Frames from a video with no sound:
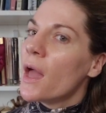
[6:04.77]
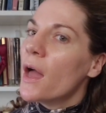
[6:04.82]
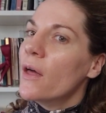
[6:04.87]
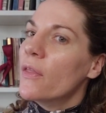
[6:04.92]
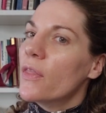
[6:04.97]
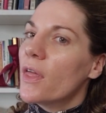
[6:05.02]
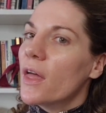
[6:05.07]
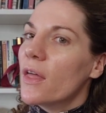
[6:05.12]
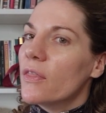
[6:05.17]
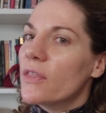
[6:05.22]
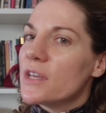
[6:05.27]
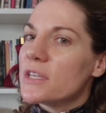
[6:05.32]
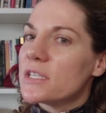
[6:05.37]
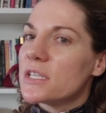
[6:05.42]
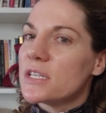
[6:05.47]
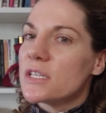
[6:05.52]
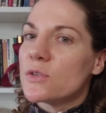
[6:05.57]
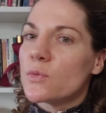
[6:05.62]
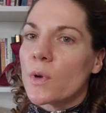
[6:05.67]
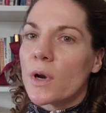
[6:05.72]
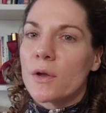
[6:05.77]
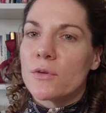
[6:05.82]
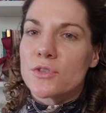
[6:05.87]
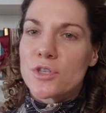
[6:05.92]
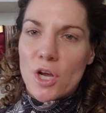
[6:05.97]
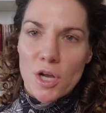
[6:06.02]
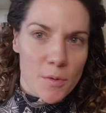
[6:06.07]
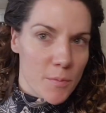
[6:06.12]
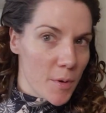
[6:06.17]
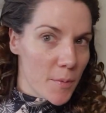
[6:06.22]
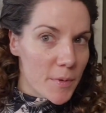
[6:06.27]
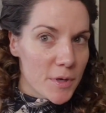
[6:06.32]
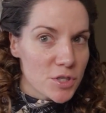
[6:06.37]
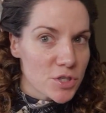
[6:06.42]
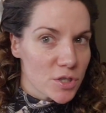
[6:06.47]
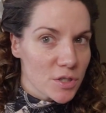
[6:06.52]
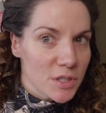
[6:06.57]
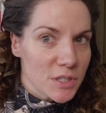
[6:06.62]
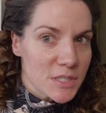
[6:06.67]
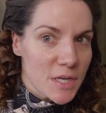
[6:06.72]
And then this is, when I was talking about my
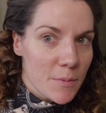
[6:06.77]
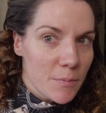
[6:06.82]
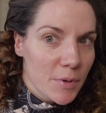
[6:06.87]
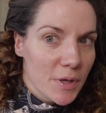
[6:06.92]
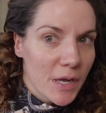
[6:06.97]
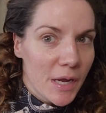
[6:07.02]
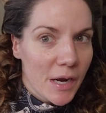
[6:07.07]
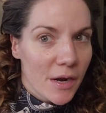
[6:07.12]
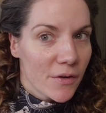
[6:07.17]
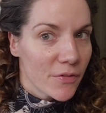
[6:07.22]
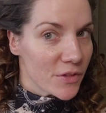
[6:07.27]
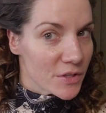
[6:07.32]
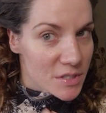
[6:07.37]
Shirley Temple hair,